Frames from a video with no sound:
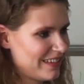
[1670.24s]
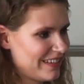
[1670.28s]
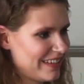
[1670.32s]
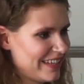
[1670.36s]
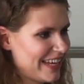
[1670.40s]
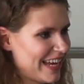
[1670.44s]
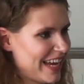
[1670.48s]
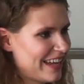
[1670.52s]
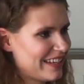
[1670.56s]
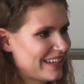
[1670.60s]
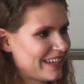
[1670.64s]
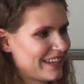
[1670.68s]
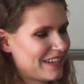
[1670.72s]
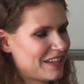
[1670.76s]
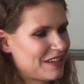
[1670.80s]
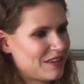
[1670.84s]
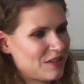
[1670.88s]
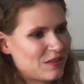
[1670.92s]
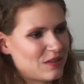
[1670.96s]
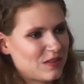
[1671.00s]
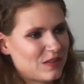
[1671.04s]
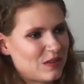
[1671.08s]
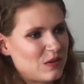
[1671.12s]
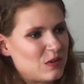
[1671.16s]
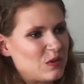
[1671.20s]
yeah, like
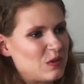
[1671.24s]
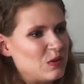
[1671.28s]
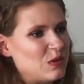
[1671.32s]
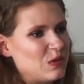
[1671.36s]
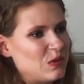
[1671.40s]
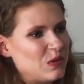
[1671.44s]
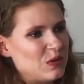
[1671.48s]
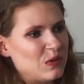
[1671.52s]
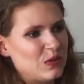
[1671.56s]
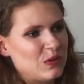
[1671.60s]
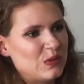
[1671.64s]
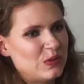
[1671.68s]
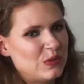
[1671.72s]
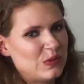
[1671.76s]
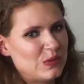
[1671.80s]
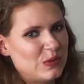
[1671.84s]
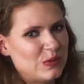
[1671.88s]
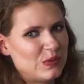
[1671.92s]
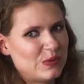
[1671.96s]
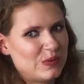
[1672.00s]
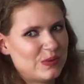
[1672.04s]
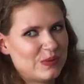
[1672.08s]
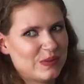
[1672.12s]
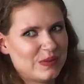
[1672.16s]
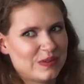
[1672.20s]
who
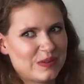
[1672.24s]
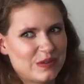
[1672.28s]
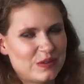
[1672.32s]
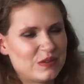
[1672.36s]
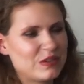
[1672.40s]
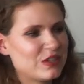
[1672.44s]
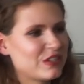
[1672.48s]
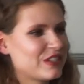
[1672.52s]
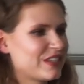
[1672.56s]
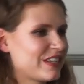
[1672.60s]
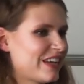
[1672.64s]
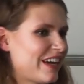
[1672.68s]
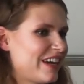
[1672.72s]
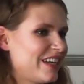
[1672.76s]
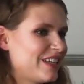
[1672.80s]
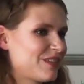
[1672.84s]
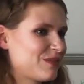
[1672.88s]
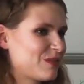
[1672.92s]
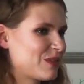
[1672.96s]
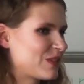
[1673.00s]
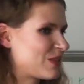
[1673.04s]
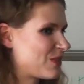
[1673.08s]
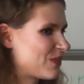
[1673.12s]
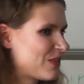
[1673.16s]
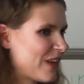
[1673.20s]
who who decides
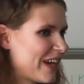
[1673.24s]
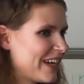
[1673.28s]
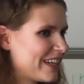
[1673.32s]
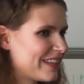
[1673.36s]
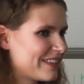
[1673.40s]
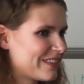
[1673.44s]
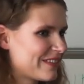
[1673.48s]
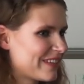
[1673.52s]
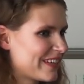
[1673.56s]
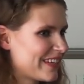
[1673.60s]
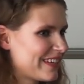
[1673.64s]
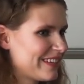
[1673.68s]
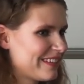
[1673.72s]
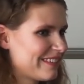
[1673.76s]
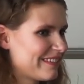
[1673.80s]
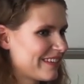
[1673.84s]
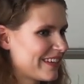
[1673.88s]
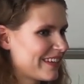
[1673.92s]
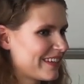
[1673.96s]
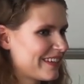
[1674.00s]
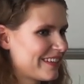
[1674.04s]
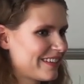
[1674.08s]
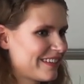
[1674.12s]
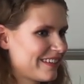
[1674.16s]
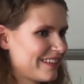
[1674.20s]
what's right, right?
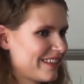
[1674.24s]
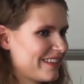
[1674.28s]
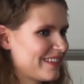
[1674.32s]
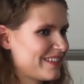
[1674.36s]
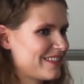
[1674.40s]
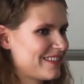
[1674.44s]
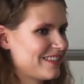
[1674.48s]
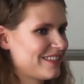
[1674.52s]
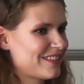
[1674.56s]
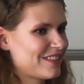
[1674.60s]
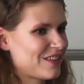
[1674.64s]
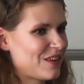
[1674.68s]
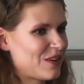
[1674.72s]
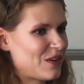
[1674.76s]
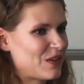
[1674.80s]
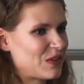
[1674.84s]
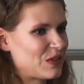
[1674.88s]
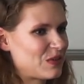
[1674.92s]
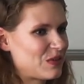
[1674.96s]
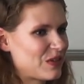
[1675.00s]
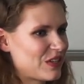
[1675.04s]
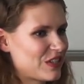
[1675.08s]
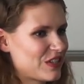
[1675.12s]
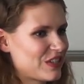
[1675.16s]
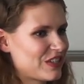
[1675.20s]
Like it's it's a
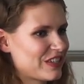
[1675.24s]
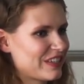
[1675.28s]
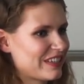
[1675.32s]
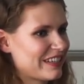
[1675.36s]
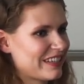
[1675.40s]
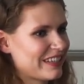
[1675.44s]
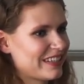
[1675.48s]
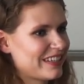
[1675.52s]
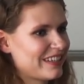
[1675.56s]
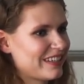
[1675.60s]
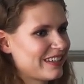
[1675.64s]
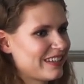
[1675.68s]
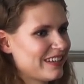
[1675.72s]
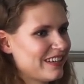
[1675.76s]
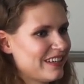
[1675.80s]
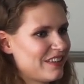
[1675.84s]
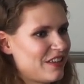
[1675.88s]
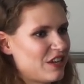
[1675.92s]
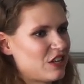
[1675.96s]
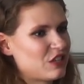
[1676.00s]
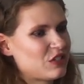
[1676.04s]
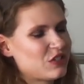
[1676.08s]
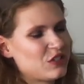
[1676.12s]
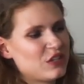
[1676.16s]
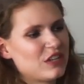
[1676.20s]
hard question. Like
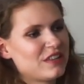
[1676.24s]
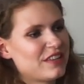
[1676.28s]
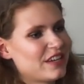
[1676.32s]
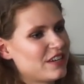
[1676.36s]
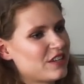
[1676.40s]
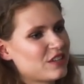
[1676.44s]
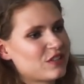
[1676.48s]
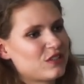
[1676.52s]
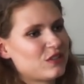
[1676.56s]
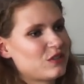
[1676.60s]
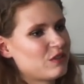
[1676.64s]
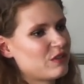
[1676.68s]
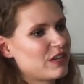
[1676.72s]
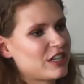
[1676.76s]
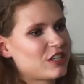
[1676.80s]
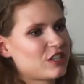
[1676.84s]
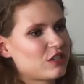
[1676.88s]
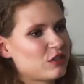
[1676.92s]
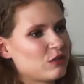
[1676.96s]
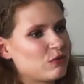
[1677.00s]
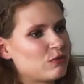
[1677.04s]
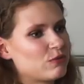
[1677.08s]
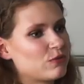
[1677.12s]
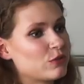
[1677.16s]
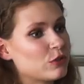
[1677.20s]
there's no there's no
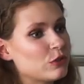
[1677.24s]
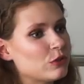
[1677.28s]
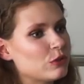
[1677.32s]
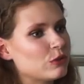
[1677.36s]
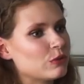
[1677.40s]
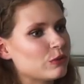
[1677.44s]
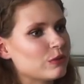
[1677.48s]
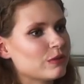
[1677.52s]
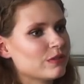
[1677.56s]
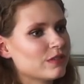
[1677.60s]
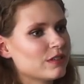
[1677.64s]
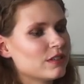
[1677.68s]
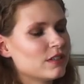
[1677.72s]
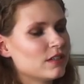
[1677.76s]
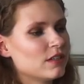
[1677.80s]
actual rule.